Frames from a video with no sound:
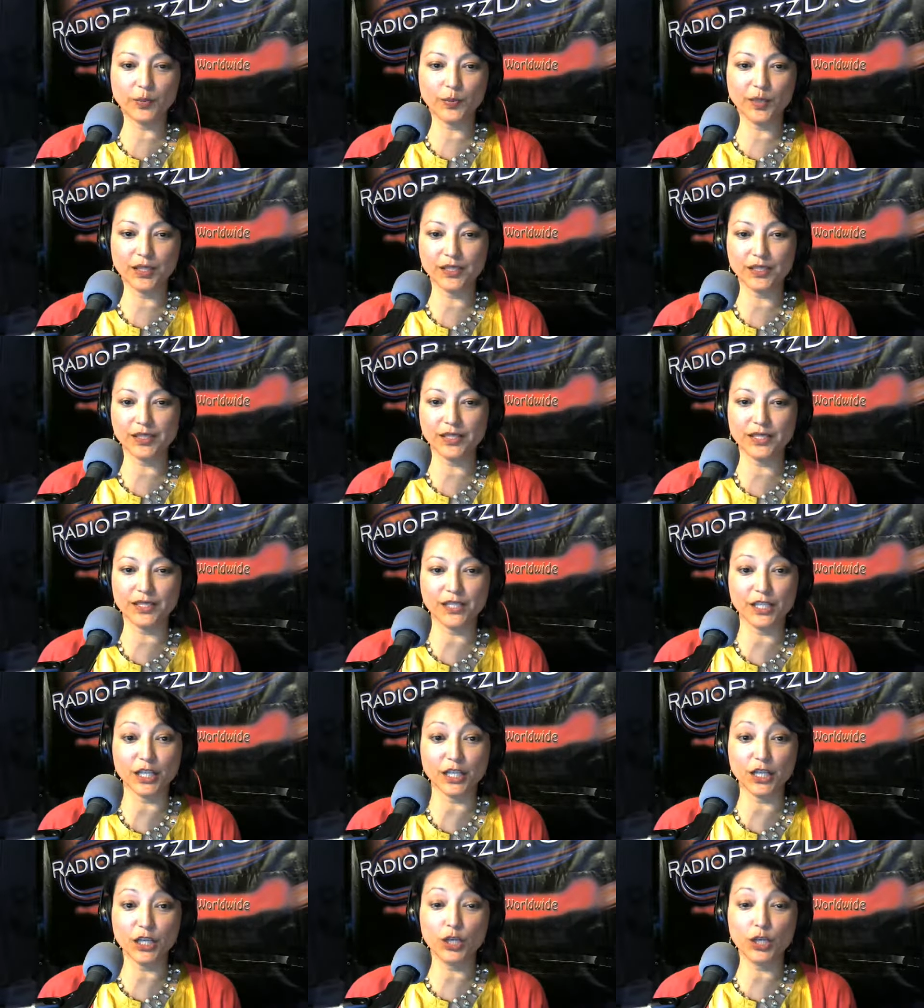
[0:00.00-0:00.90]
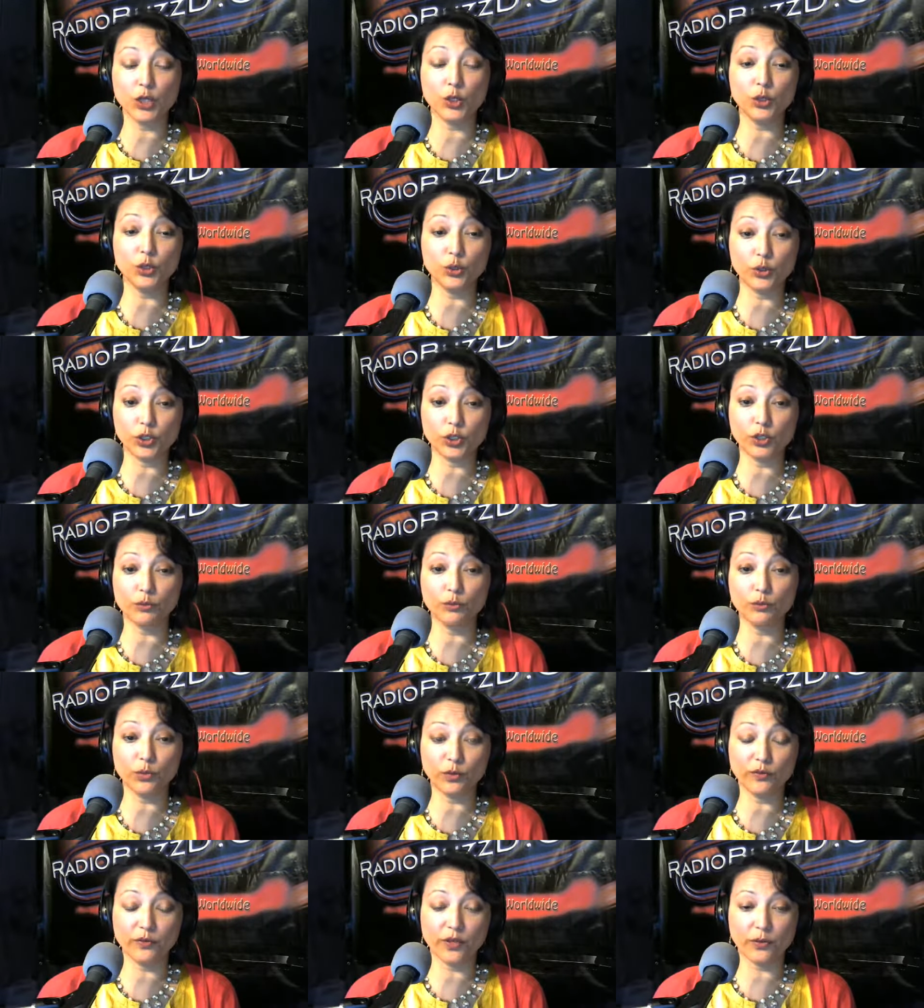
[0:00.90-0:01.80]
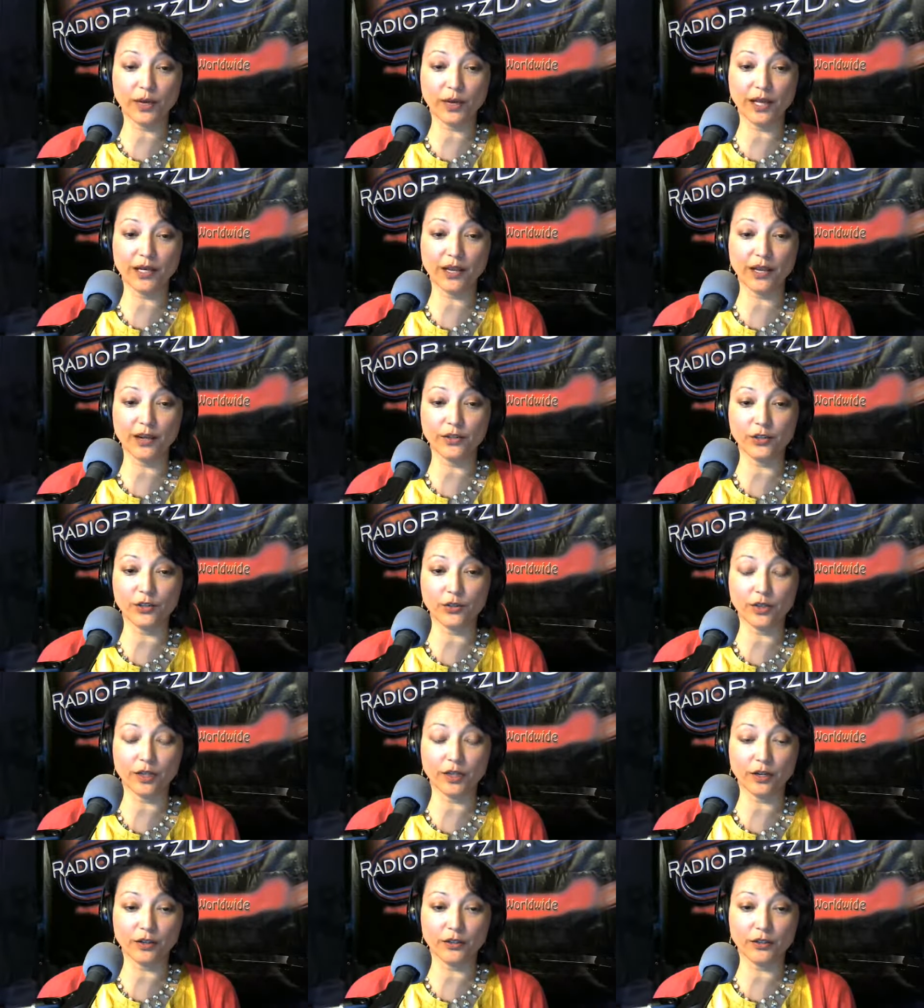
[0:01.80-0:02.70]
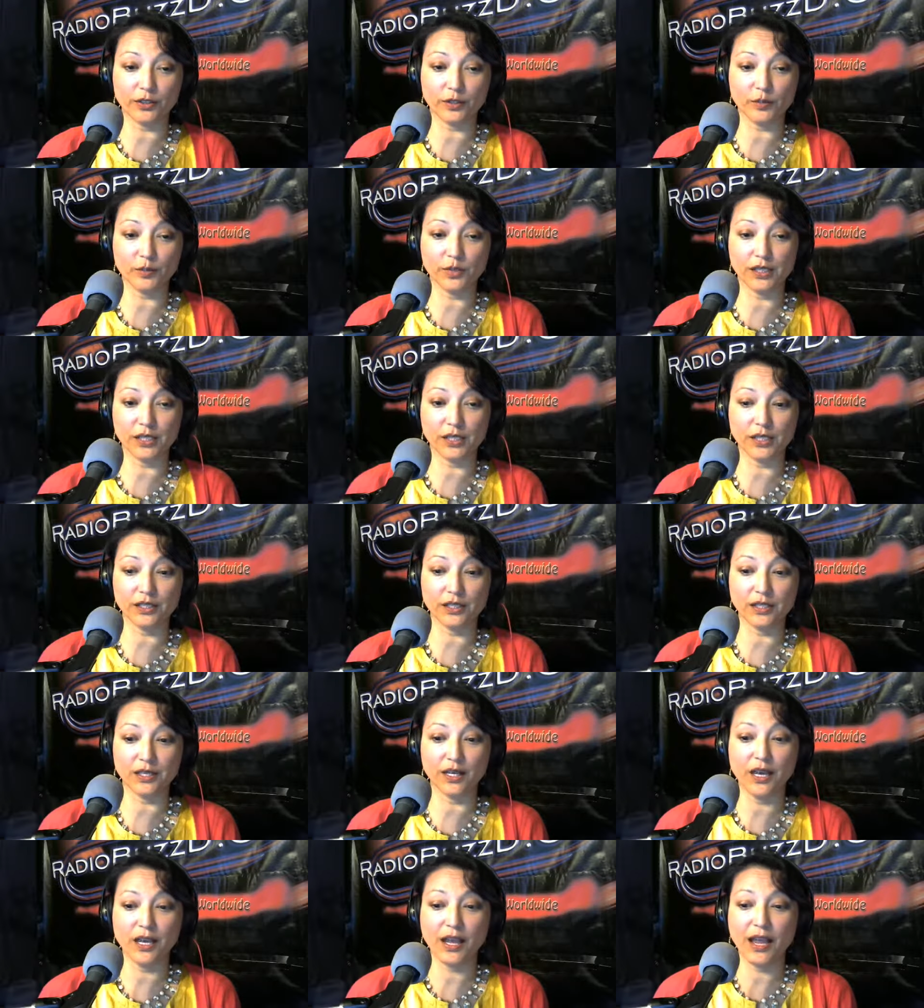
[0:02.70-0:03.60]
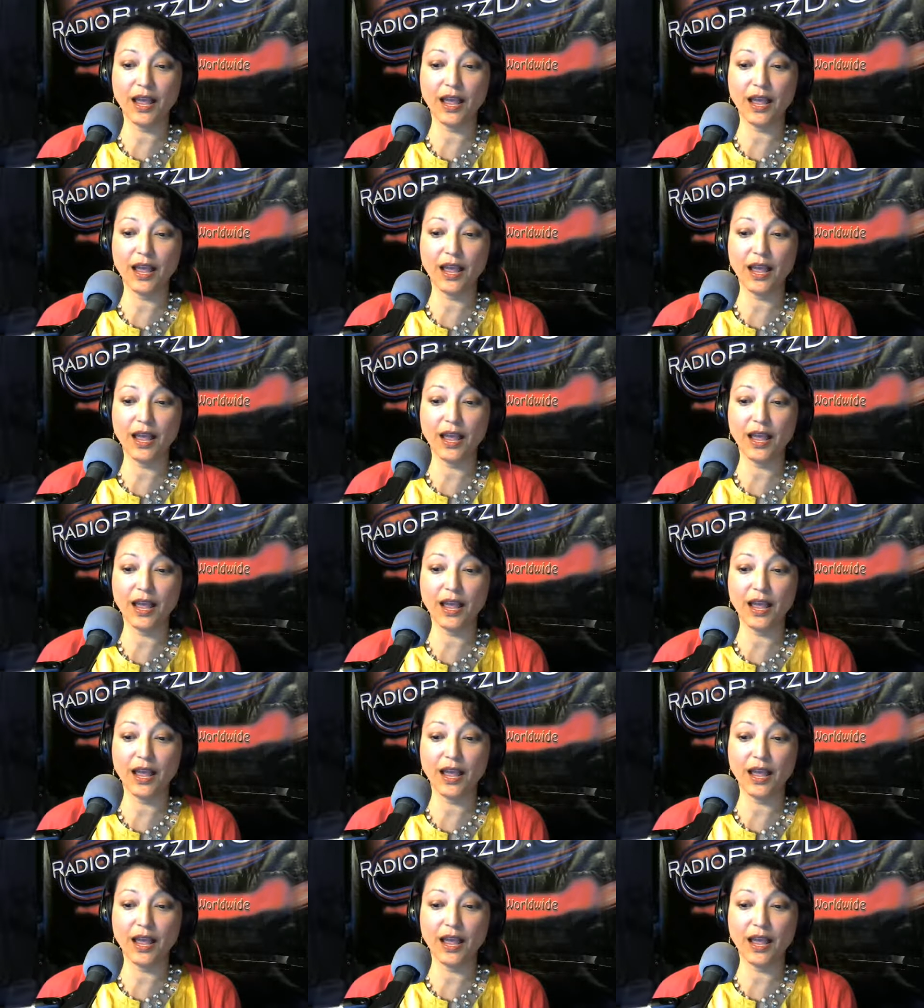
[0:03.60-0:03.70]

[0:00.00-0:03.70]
Because it is a huge movie right now during our Christmas season,